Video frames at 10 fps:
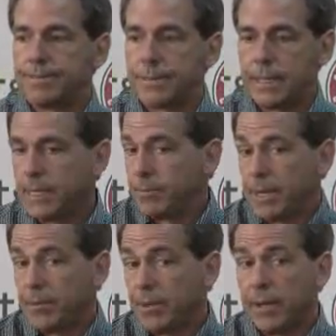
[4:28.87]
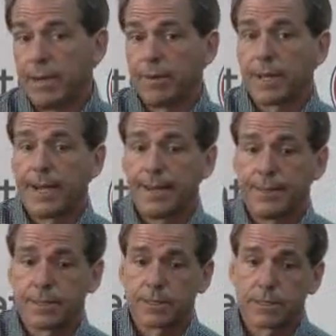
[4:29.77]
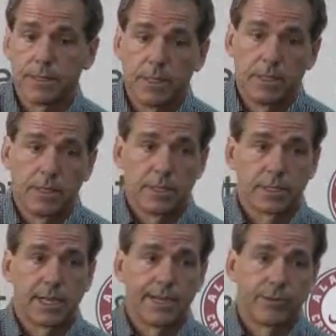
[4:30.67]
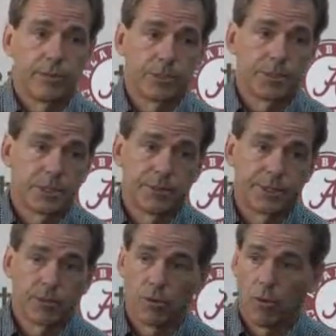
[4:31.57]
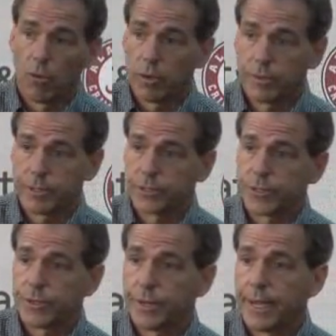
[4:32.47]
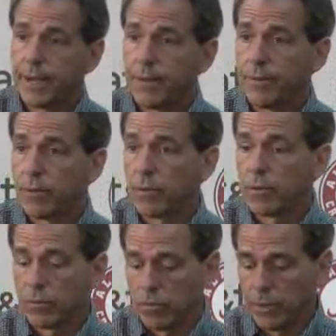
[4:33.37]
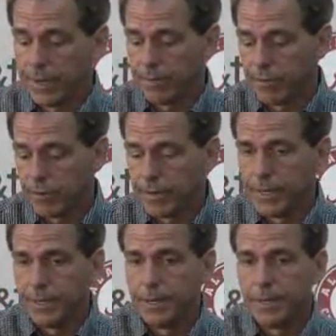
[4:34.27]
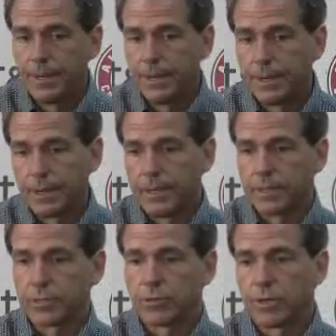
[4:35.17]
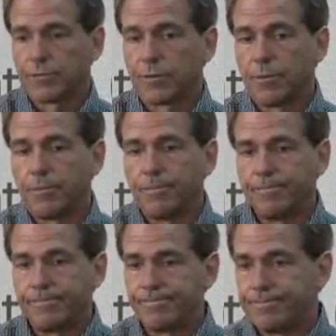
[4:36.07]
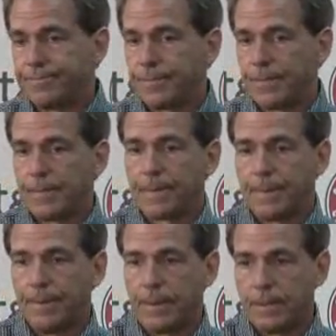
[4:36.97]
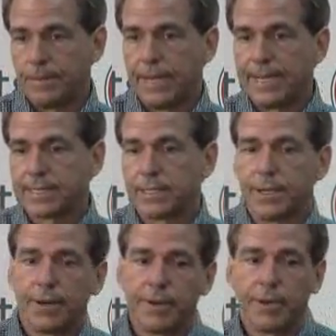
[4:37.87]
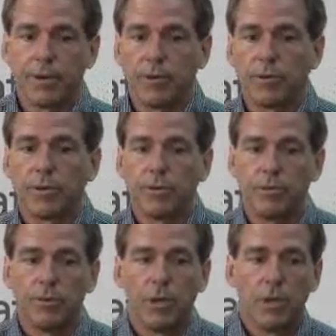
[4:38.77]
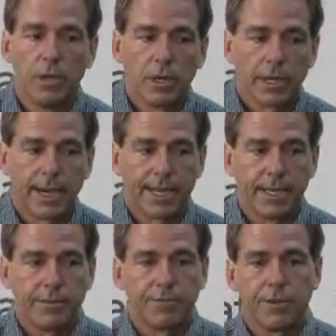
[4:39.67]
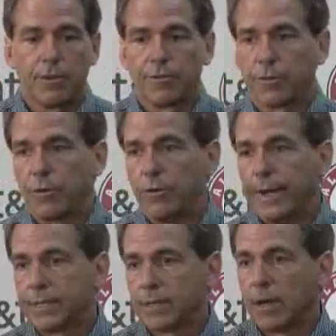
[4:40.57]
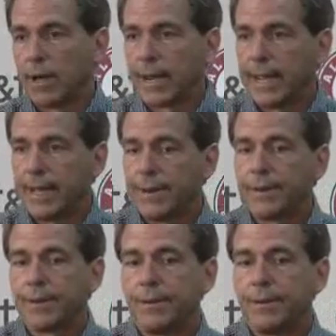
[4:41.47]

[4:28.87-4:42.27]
then maybe you have a guy that's assigned to a specific role, whether it's third down or whatever. And sort of from that scenario, you kind of get a feel for who has the hot hand